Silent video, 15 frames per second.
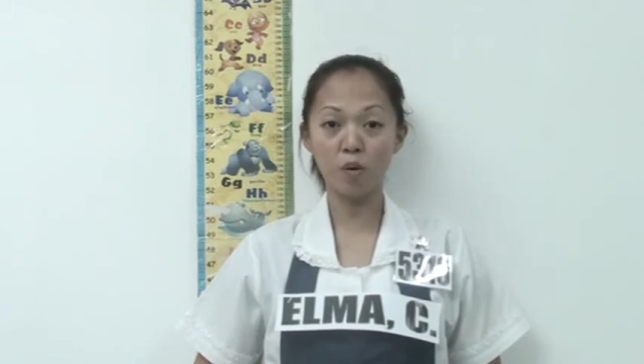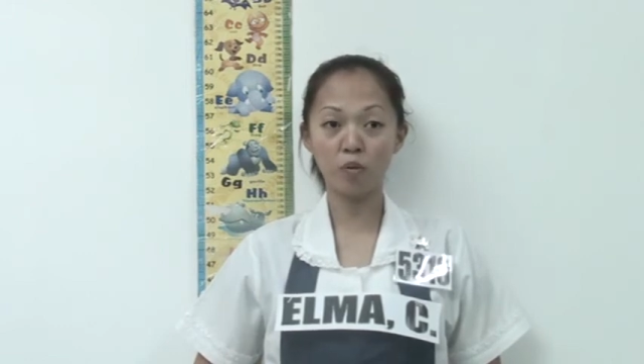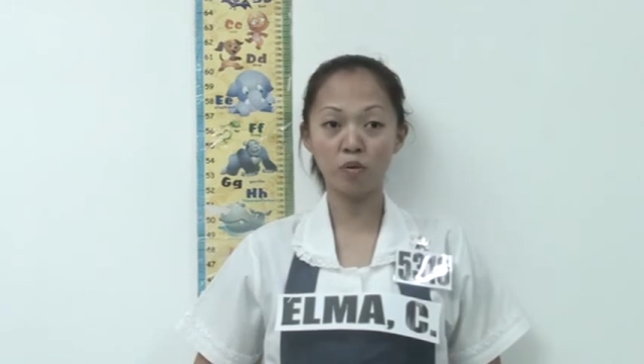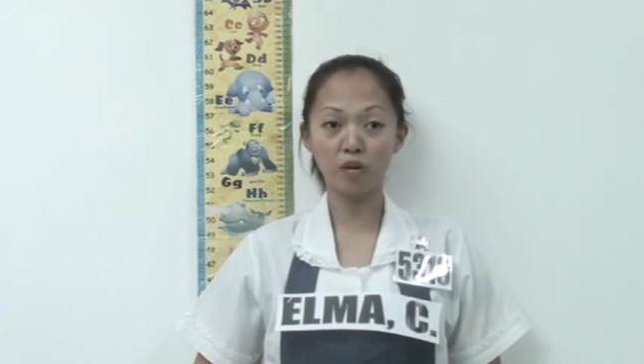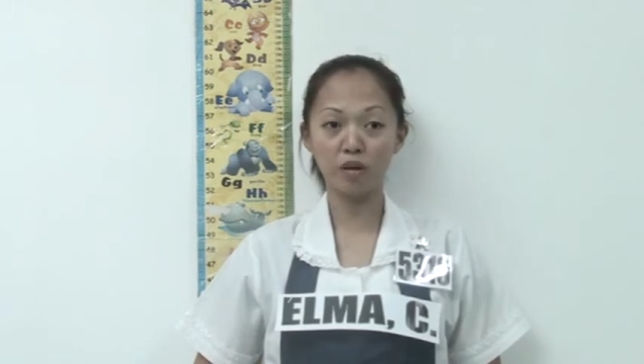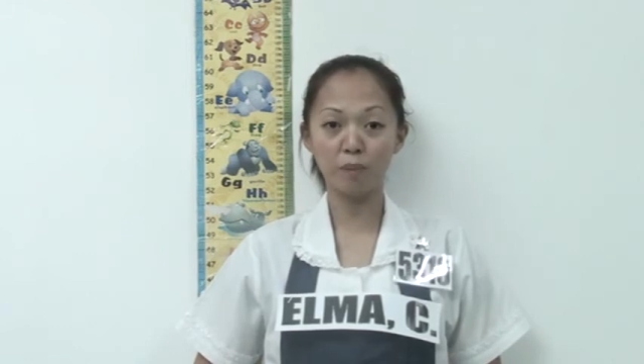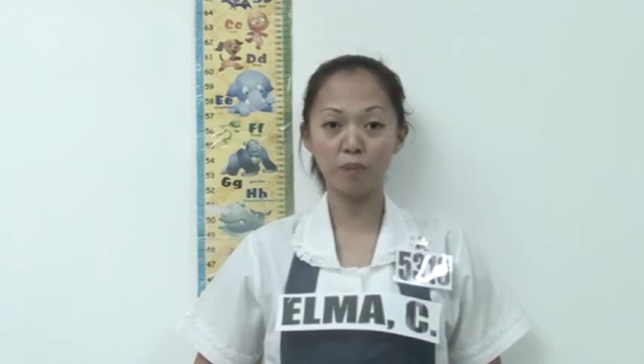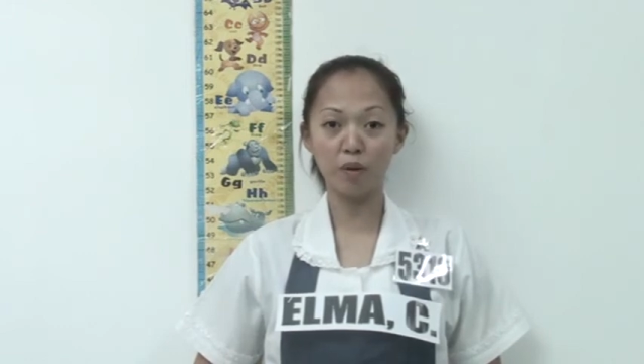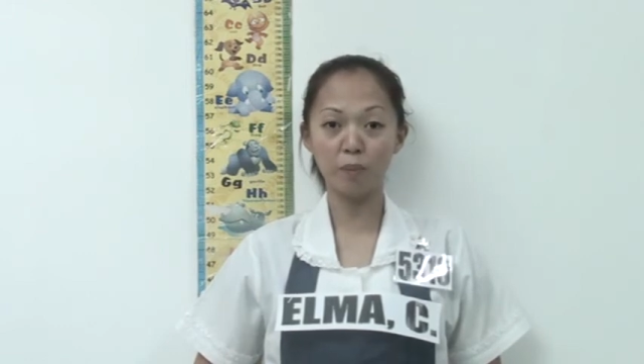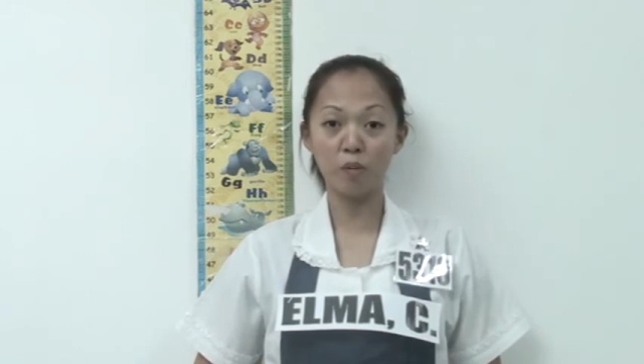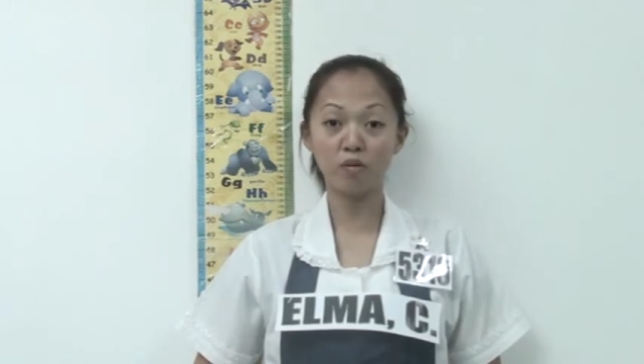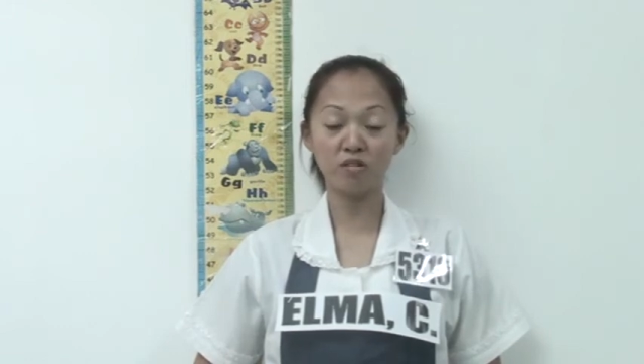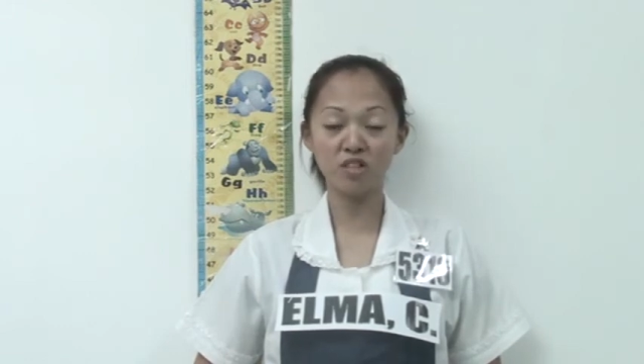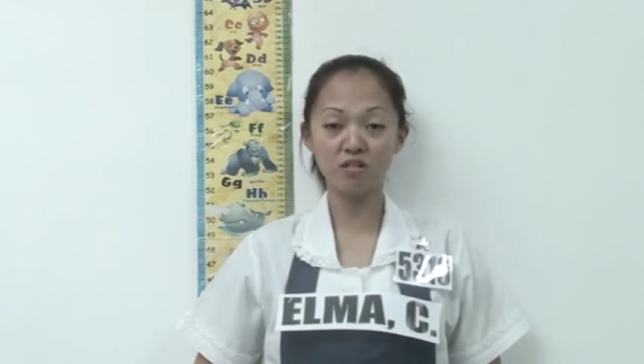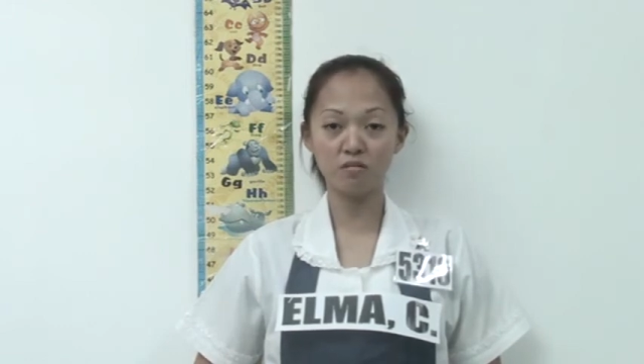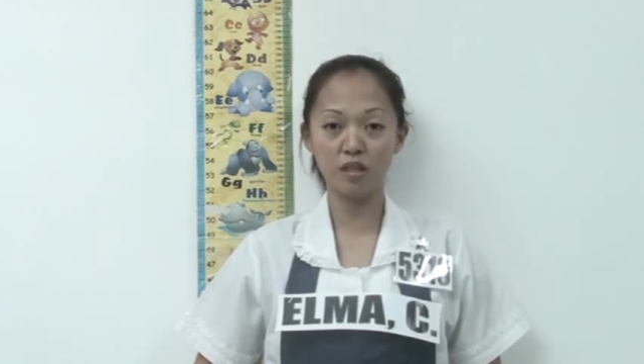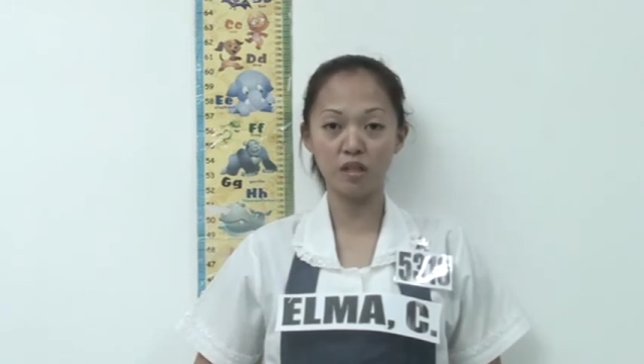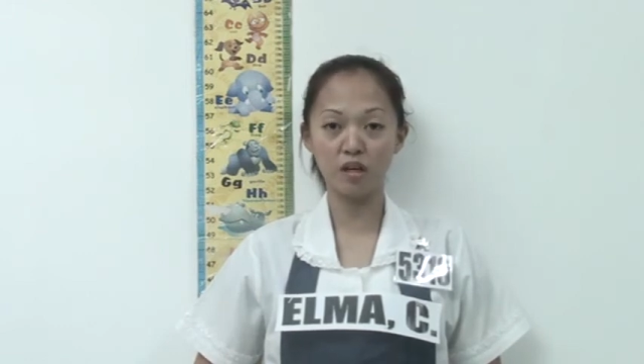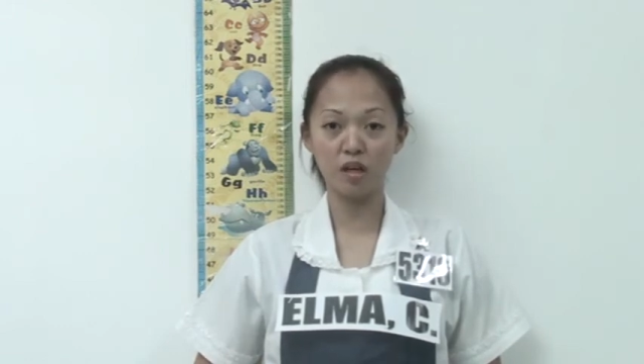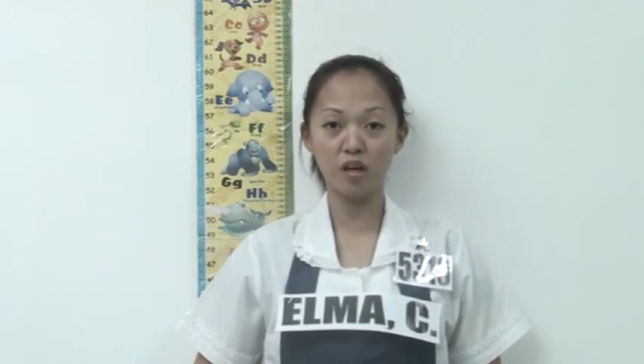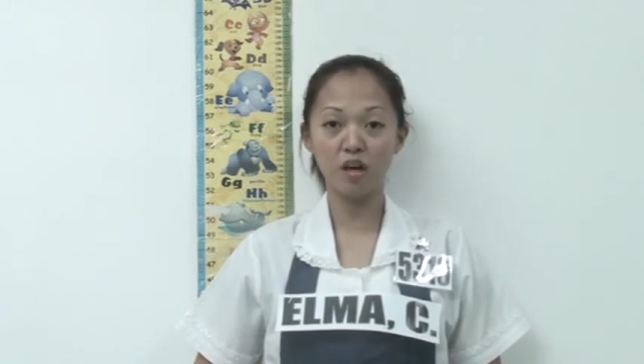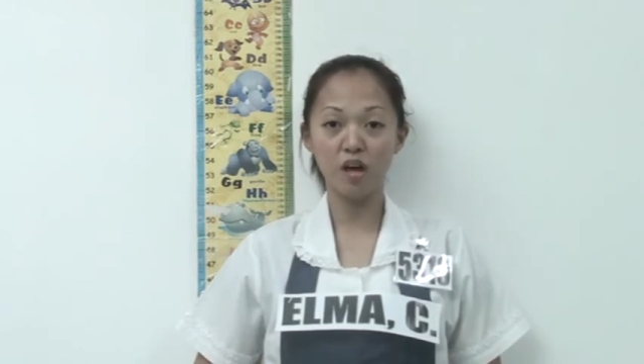phone if the phone is
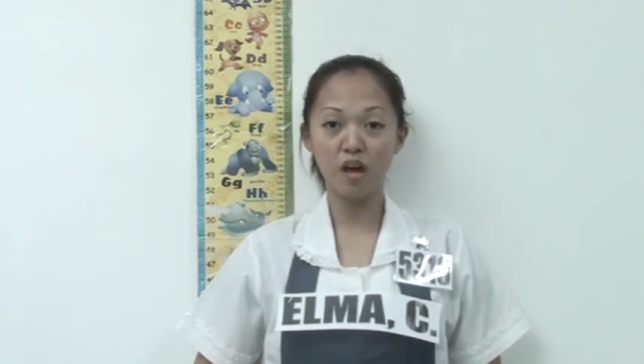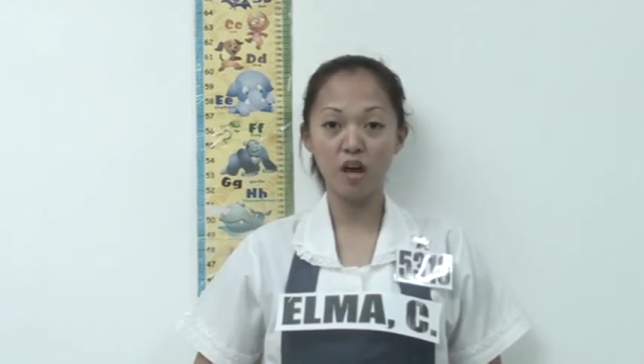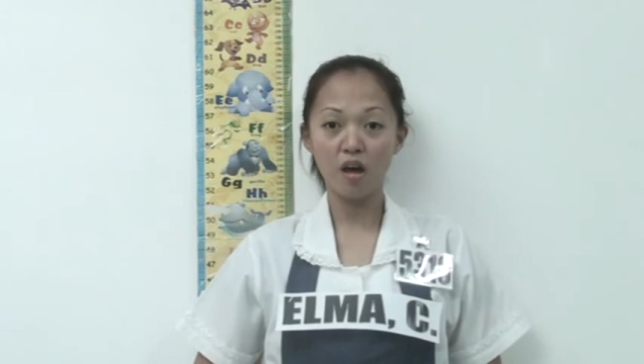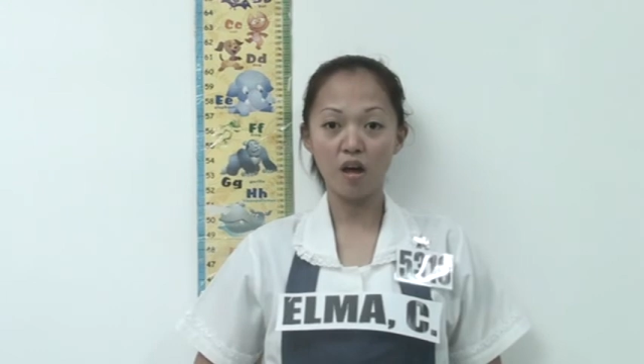ringing,